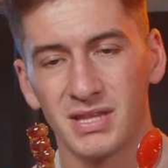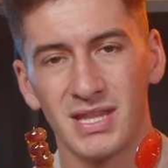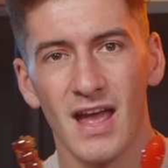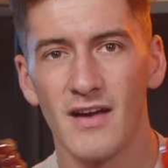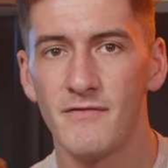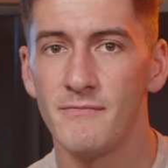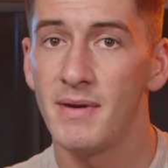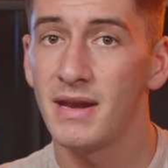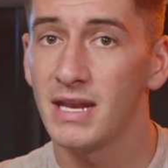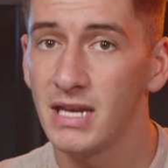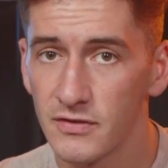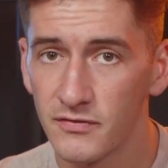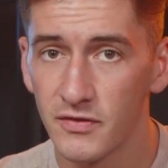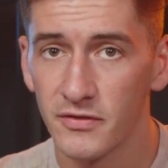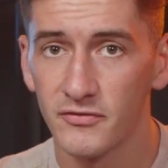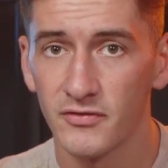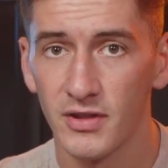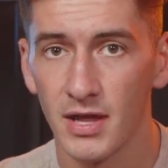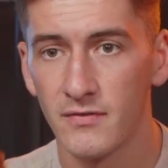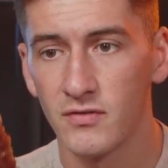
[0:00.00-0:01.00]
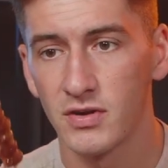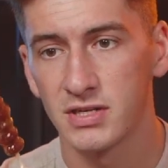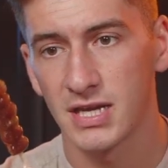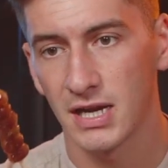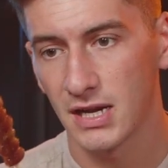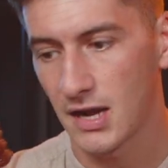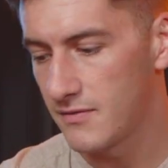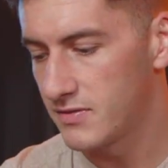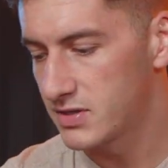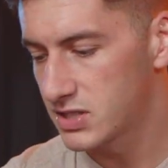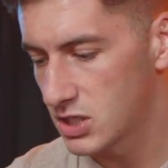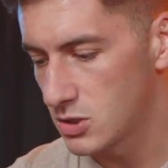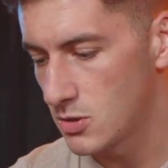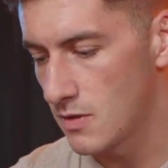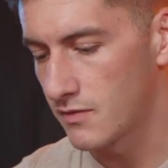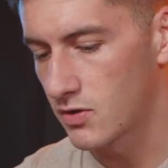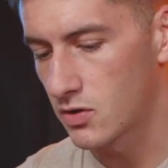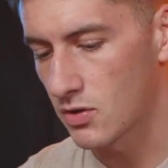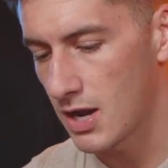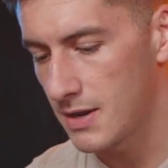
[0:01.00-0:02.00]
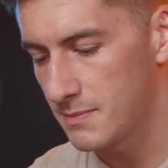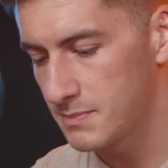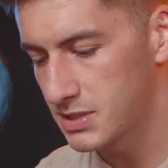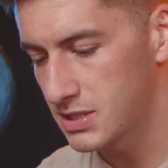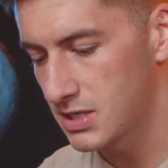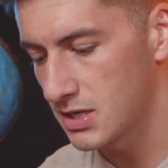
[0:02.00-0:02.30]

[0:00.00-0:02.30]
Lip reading: they have many different flavors. Like obviously you have grapes